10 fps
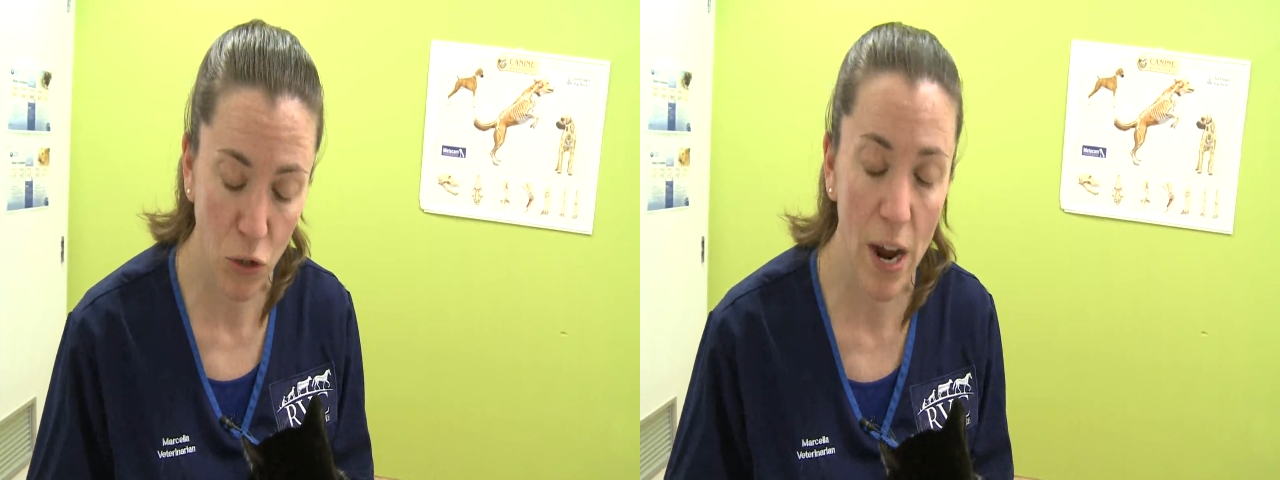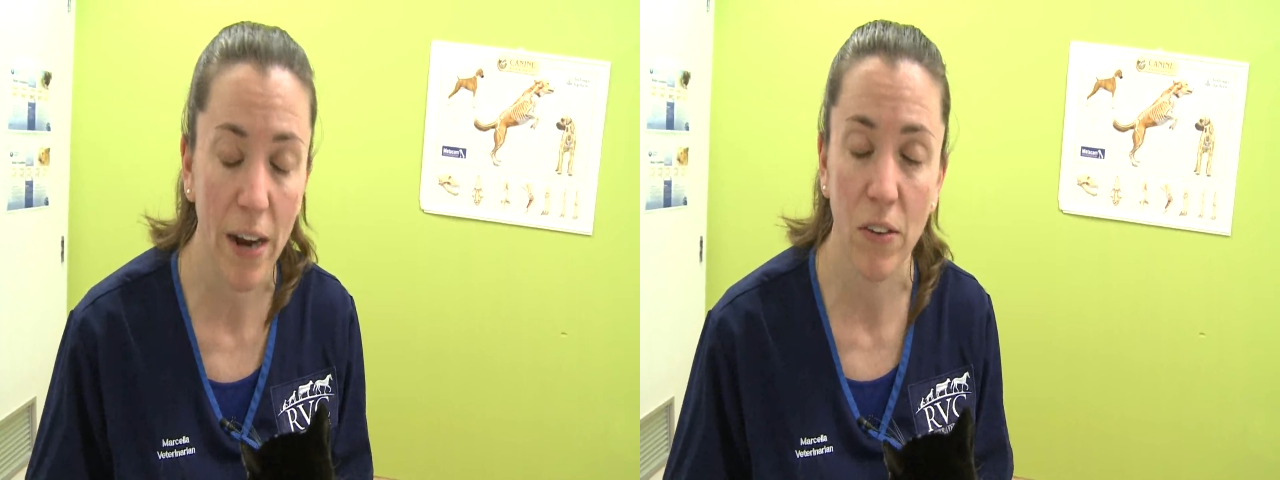
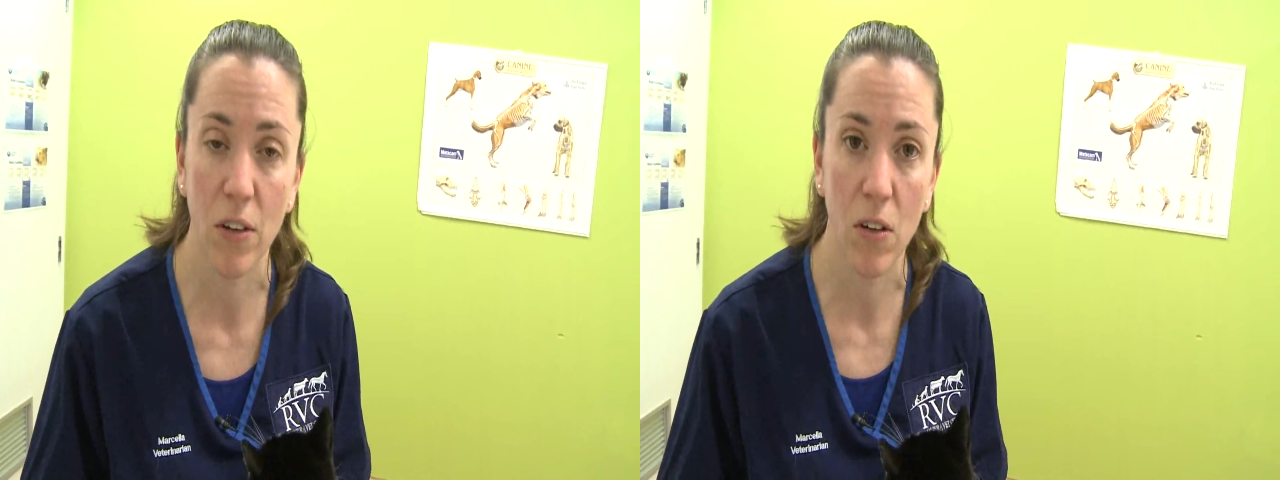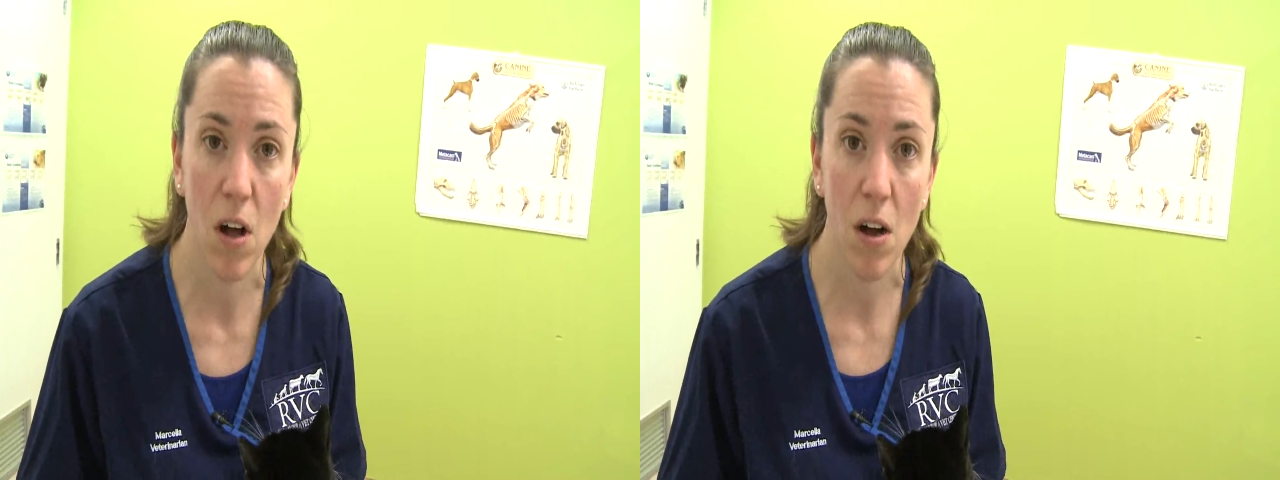retract
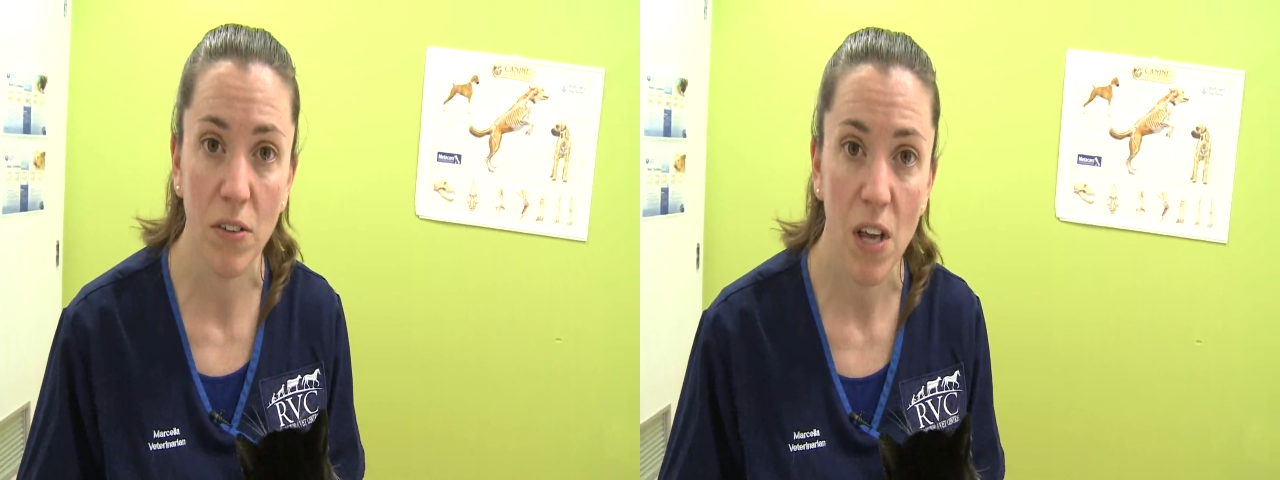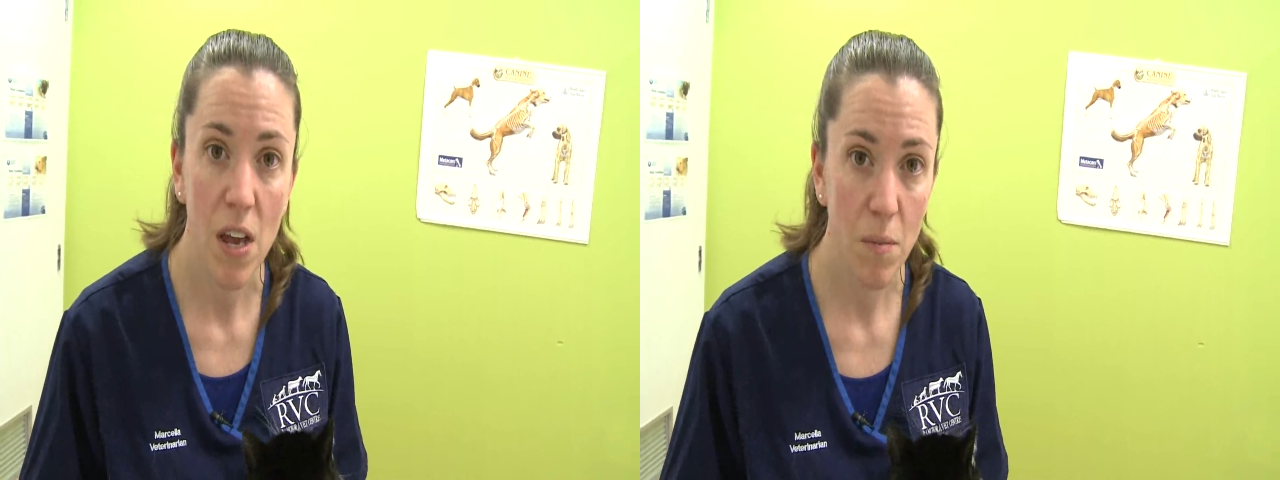the
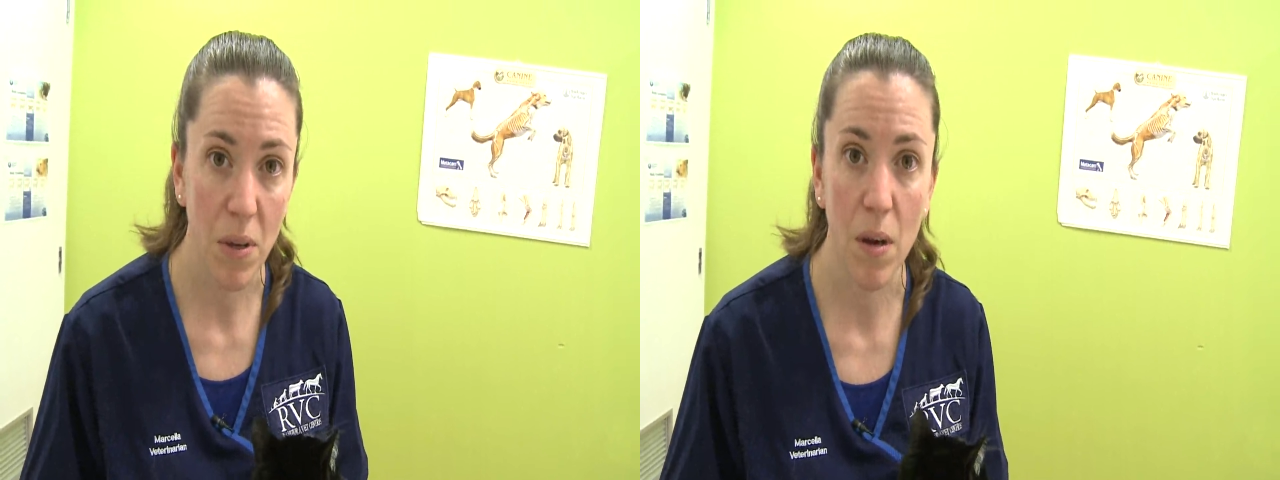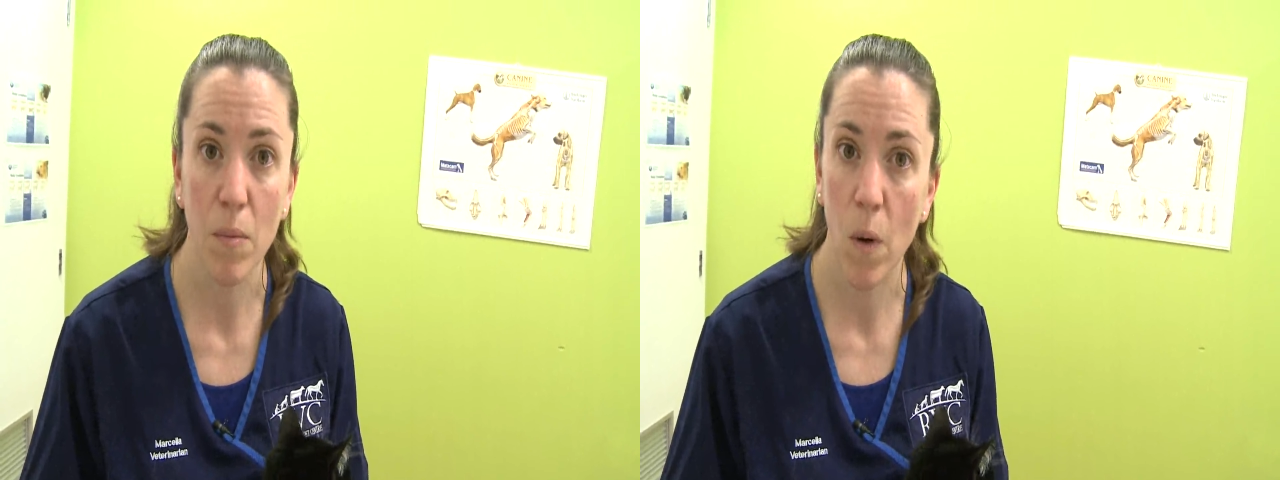claws
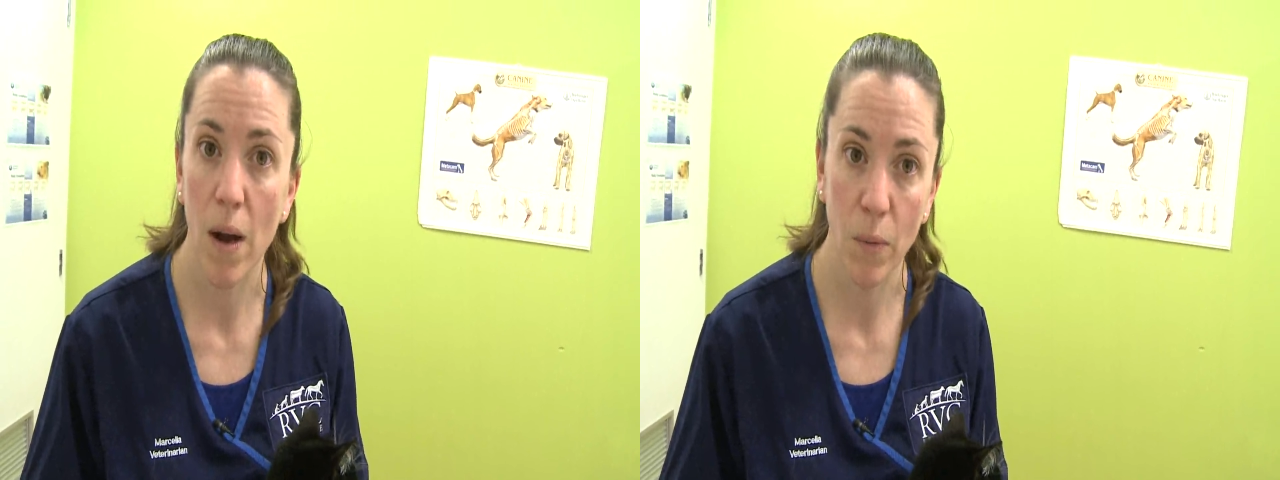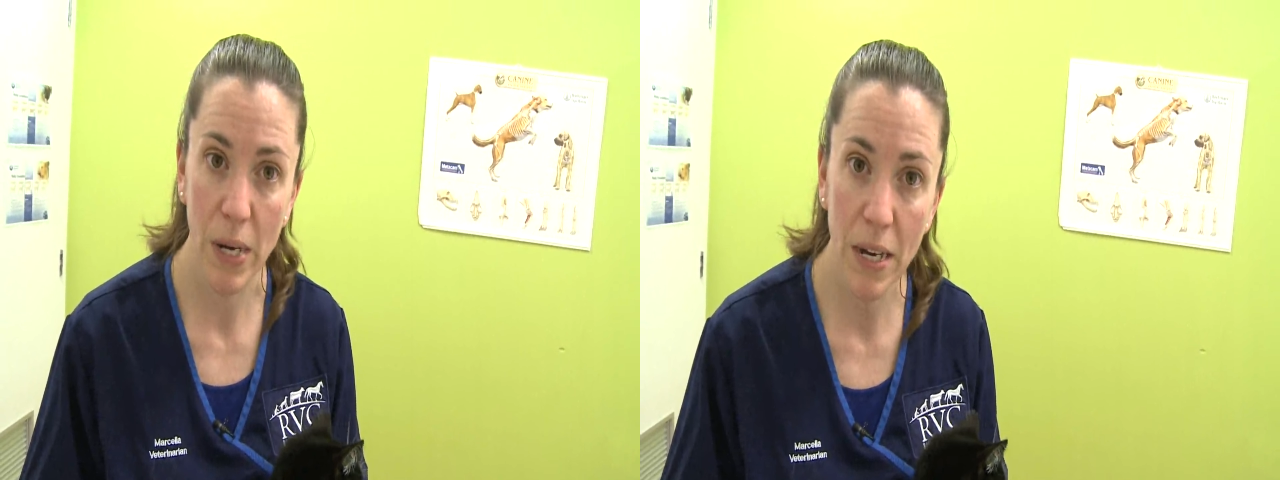become
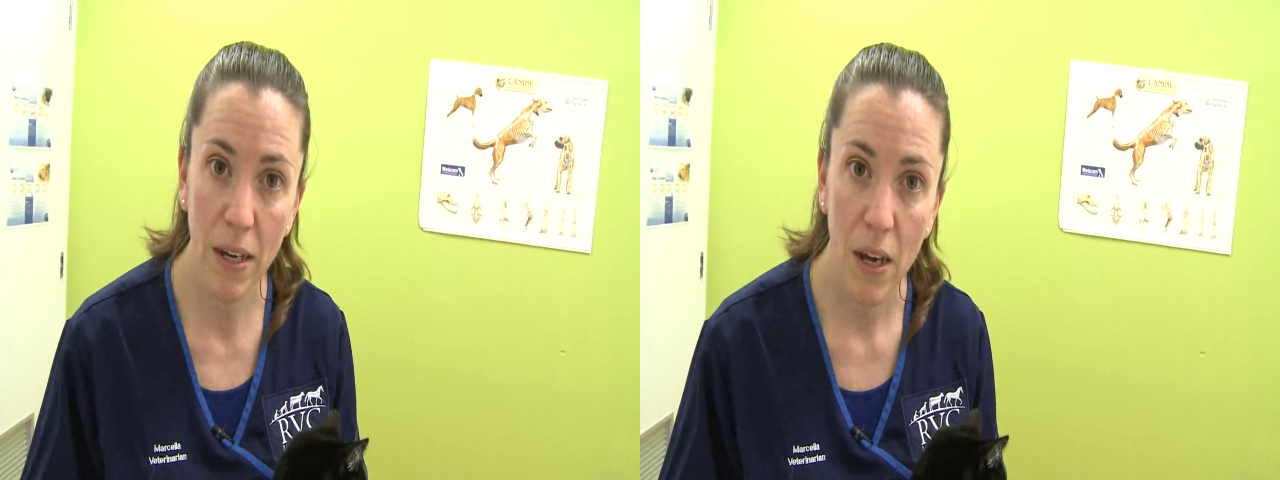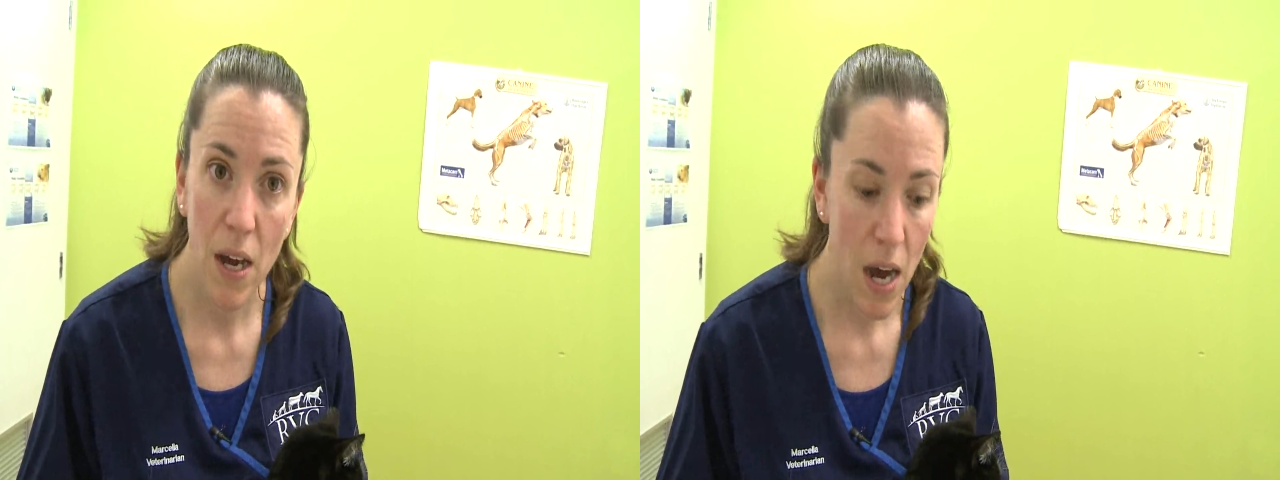quite
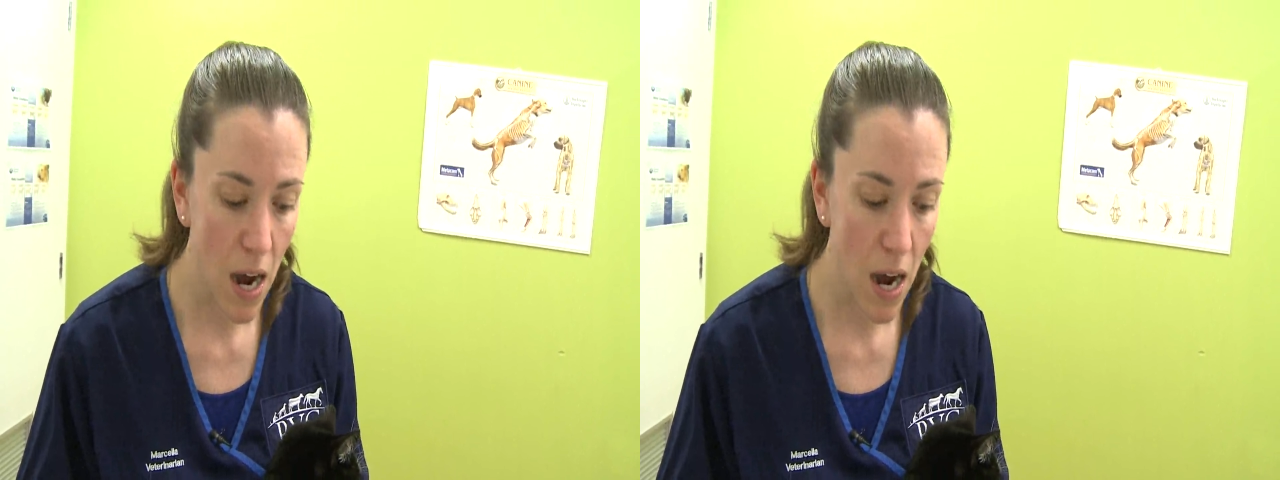weak.